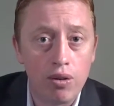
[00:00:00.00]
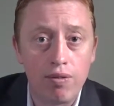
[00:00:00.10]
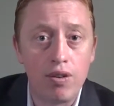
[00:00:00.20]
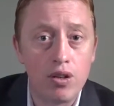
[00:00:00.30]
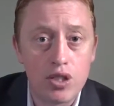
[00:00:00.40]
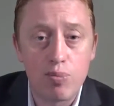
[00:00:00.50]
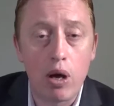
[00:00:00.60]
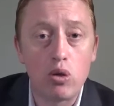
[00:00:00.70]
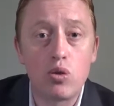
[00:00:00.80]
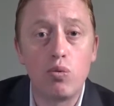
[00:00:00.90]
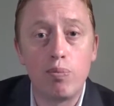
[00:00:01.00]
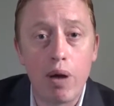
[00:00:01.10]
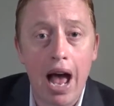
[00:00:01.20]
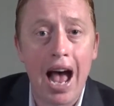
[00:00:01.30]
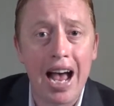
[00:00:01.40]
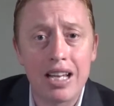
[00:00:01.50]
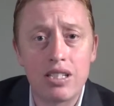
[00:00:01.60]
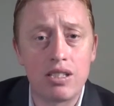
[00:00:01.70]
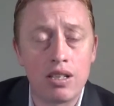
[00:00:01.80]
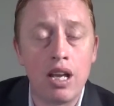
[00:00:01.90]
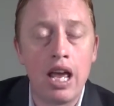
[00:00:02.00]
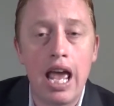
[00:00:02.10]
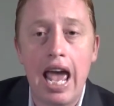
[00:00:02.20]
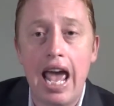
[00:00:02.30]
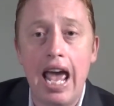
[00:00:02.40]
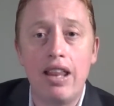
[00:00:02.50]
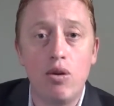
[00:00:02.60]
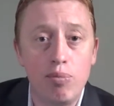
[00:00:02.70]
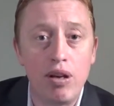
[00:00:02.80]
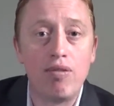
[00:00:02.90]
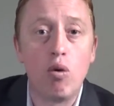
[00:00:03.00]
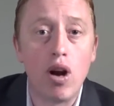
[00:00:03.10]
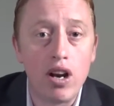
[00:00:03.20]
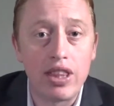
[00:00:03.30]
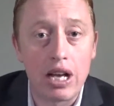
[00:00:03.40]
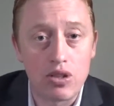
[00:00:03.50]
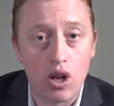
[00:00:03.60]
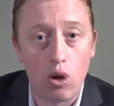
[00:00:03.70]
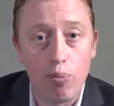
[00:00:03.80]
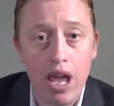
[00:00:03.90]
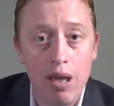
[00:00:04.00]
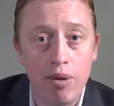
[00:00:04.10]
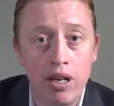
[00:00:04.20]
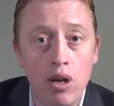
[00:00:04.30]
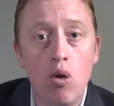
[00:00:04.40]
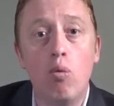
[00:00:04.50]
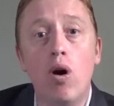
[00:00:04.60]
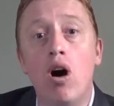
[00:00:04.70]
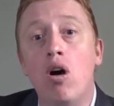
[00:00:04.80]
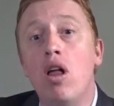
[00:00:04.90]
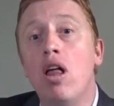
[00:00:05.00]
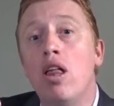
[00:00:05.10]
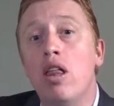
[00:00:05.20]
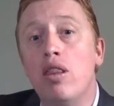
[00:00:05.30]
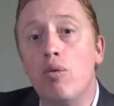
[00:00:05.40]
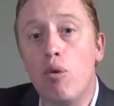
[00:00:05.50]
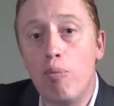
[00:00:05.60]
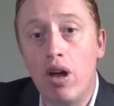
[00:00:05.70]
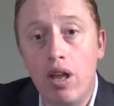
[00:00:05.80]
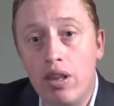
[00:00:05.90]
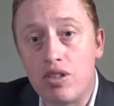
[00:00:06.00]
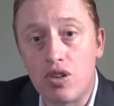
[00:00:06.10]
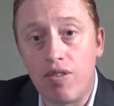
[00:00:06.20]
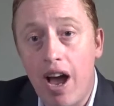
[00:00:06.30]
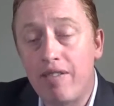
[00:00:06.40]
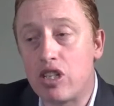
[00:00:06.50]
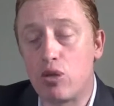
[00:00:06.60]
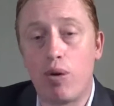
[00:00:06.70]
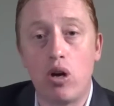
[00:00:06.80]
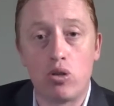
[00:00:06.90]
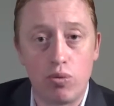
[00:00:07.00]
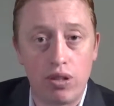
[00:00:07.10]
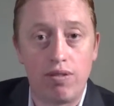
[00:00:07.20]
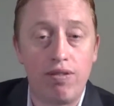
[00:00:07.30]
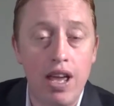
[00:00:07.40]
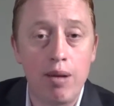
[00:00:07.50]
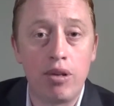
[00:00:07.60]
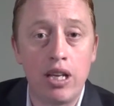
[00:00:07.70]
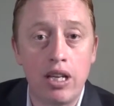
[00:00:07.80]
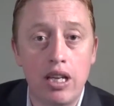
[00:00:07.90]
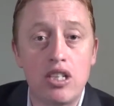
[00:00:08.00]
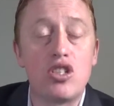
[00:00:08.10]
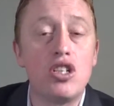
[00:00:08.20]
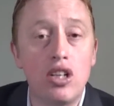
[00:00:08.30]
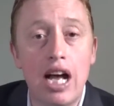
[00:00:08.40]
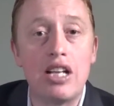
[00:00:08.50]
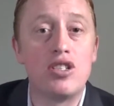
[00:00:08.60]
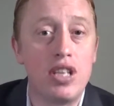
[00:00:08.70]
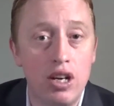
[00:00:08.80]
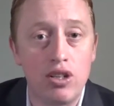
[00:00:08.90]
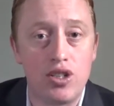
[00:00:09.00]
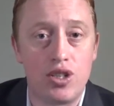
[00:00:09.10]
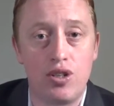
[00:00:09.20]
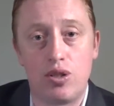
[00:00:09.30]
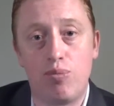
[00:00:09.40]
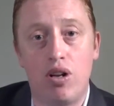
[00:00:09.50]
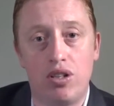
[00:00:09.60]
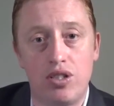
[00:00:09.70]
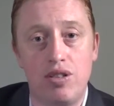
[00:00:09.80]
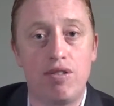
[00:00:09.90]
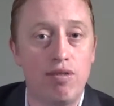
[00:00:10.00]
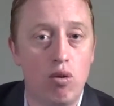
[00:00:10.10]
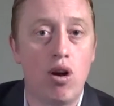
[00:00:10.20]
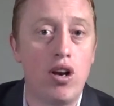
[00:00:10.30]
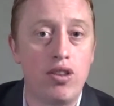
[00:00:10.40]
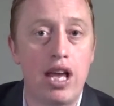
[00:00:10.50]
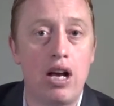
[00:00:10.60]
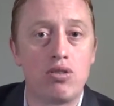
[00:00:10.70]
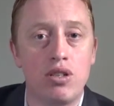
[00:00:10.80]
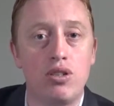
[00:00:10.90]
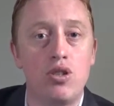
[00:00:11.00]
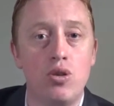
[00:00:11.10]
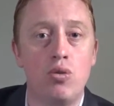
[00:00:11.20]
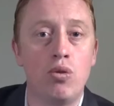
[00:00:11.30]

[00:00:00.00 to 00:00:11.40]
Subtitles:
first spouse would pass, and there would be a $400,000 payment. Well, the surviving spouse with their family still has their insurance policy for $400,000 too,